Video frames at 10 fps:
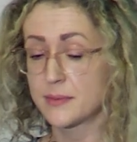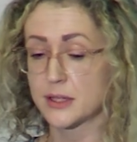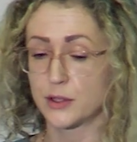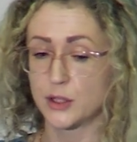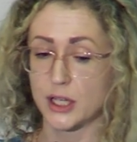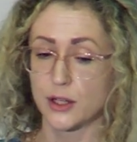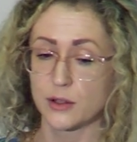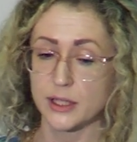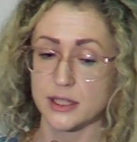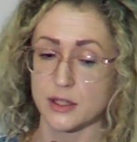so you can
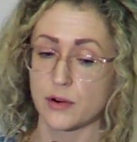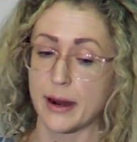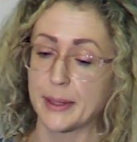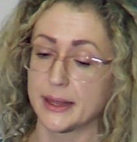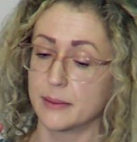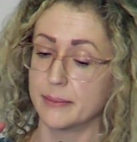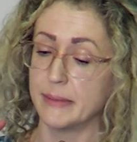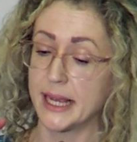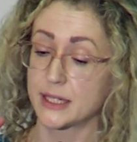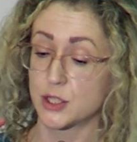look at describing them
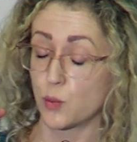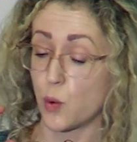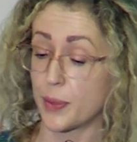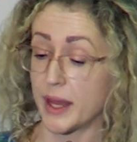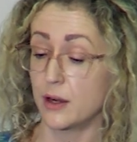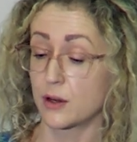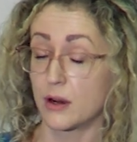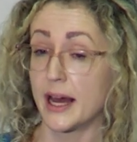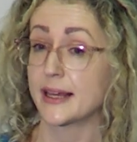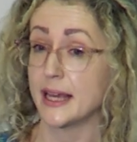as to what they look
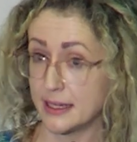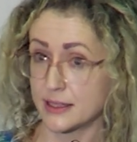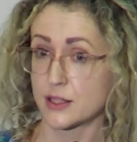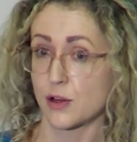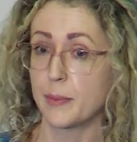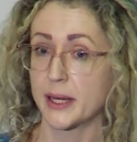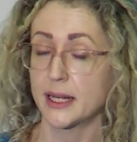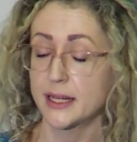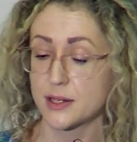like endoscopically,